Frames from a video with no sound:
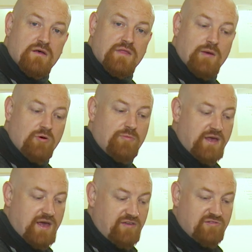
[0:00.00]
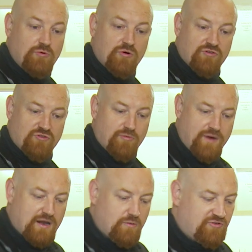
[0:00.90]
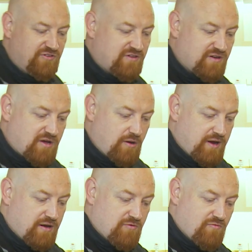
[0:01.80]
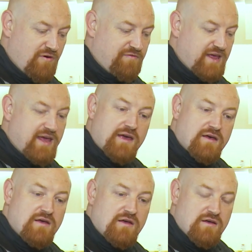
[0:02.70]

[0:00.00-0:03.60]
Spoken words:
There will be a small control panel which is going to go in roughly here